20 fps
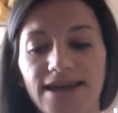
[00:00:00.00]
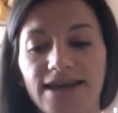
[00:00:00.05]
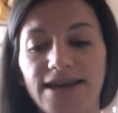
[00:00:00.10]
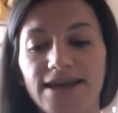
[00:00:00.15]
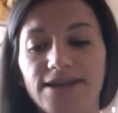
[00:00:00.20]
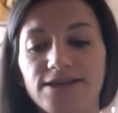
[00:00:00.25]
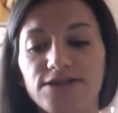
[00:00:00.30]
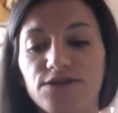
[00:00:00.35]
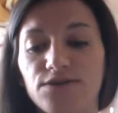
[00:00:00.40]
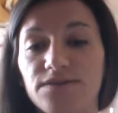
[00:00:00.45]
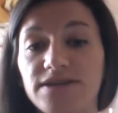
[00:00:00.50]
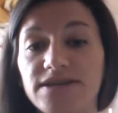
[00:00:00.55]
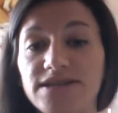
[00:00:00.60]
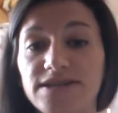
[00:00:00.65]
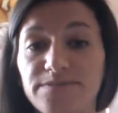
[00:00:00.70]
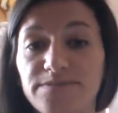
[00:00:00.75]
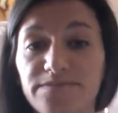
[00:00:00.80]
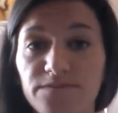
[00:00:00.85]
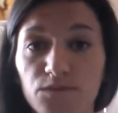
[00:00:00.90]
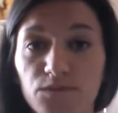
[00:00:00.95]
So
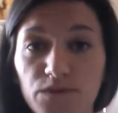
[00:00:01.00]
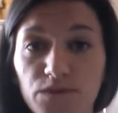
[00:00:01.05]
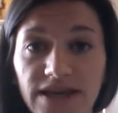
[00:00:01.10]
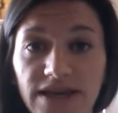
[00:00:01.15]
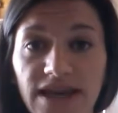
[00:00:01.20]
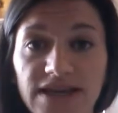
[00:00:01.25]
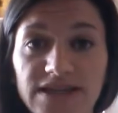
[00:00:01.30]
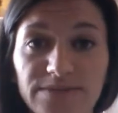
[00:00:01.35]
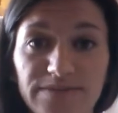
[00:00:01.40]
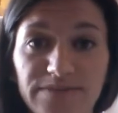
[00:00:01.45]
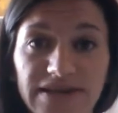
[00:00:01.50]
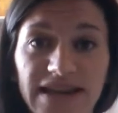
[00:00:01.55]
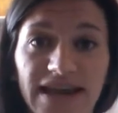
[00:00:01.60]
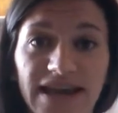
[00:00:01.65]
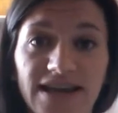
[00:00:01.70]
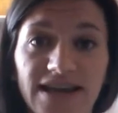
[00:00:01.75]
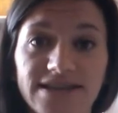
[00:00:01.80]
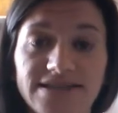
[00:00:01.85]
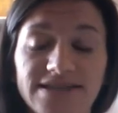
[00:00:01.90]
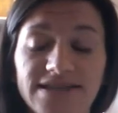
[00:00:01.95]
this week has been
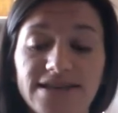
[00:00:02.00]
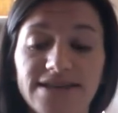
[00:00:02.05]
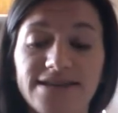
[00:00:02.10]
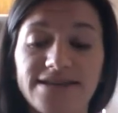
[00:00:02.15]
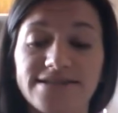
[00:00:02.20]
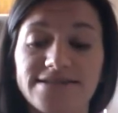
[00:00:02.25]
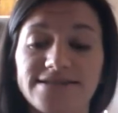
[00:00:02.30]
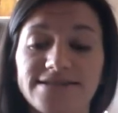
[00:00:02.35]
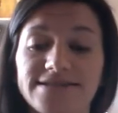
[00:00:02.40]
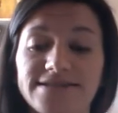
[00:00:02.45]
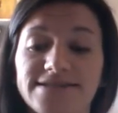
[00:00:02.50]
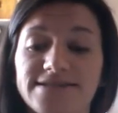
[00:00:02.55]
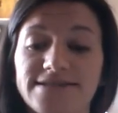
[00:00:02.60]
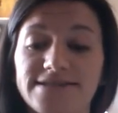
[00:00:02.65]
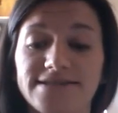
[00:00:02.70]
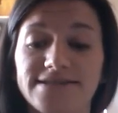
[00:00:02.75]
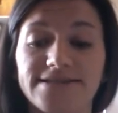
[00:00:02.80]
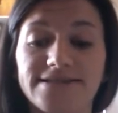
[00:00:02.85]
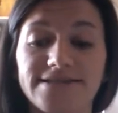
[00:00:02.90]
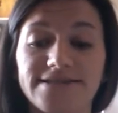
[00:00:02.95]
hectic.
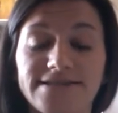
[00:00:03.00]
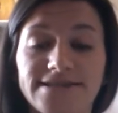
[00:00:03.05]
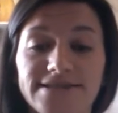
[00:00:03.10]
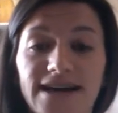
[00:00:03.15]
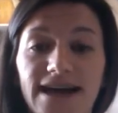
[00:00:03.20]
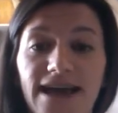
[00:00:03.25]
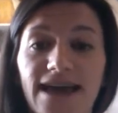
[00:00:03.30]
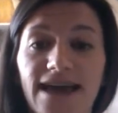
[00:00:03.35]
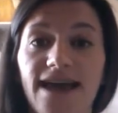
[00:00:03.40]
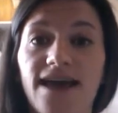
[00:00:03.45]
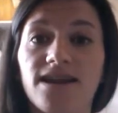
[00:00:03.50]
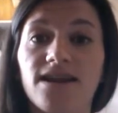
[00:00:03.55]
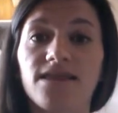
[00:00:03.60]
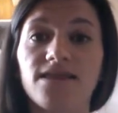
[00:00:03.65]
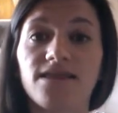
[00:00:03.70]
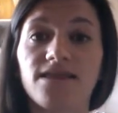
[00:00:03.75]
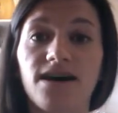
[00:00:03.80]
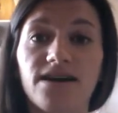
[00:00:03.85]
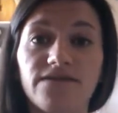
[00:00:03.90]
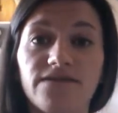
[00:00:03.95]
I had a
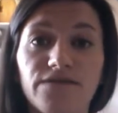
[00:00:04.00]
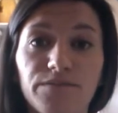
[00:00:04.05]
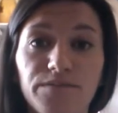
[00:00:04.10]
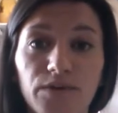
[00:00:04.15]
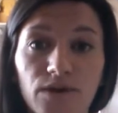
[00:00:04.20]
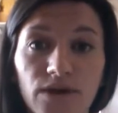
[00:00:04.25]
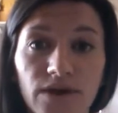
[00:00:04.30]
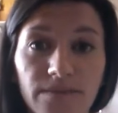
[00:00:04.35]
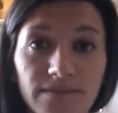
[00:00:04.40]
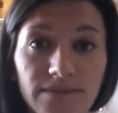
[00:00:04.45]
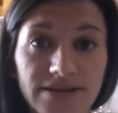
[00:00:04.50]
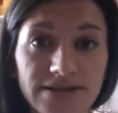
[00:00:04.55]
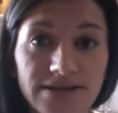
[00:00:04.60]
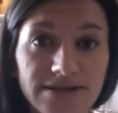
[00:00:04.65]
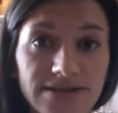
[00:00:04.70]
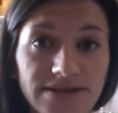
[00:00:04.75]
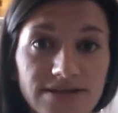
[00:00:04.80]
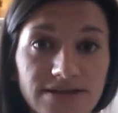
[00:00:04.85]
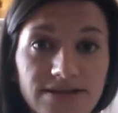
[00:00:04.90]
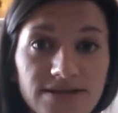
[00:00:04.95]
lot of
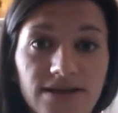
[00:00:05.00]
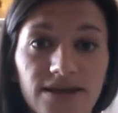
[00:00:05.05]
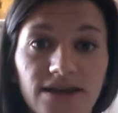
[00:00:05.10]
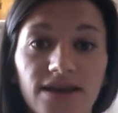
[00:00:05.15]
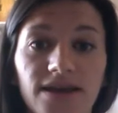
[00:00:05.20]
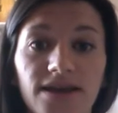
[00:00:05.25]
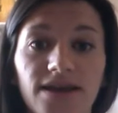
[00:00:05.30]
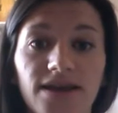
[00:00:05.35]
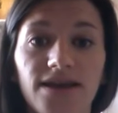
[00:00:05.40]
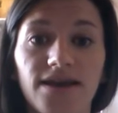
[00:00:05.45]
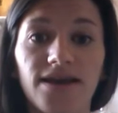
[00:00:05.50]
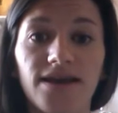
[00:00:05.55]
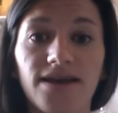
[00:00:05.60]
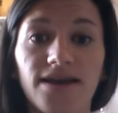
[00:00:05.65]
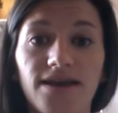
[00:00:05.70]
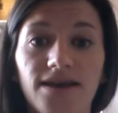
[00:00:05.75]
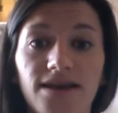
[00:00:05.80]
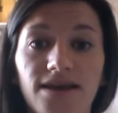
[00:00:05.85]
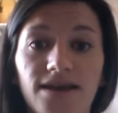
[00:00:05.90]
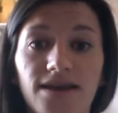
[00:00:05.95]
appointments.
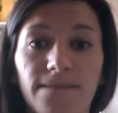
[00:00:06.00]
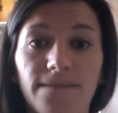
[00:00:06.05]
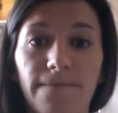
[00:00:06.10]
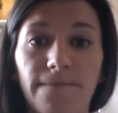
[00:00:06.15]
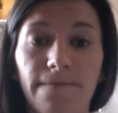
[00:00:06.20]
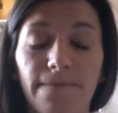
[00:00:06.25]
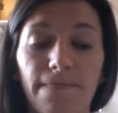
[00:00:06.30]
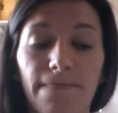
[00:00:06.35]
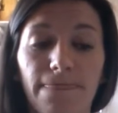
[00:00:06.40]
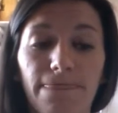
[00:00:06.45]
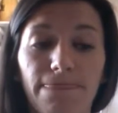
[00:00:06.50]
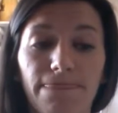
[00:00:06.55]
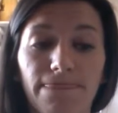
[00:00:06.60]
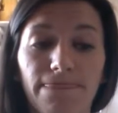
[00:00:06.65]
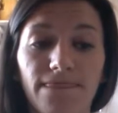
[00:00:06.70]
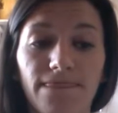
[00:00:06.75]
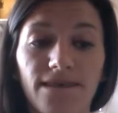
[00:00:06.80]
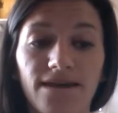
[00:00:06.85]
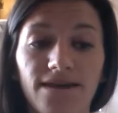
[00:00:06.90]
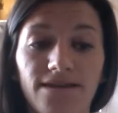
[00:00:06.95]
Um,
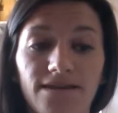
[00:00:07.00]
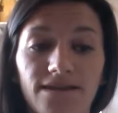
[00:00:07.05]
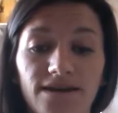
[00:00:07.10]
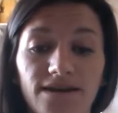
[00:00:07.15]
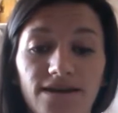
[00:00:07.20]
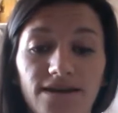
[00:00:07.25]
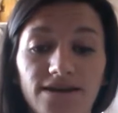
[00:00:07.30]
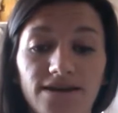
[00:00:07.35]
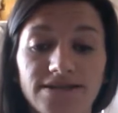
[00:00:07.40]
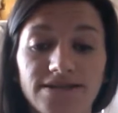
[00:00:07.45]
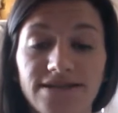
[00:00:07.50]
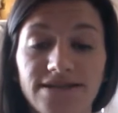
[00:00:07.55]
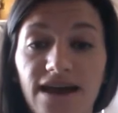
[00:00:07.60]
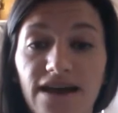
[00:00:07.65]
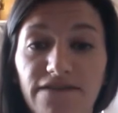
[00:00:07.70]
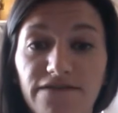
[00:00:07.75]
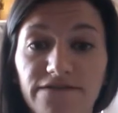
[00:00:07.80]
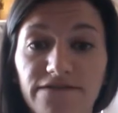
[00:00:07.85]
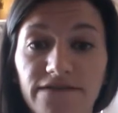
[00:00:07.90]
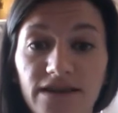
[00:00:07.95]
the
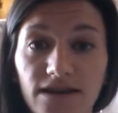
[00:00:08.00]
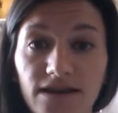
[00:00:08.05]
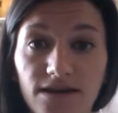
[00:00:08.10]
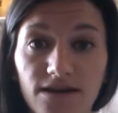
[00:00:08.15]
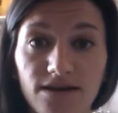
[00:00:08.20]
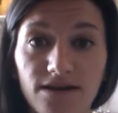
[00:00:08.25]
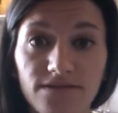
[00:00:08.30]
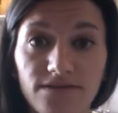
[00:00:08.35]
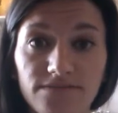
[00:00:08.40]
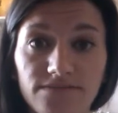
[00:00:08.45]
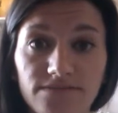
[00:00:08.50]
staff here,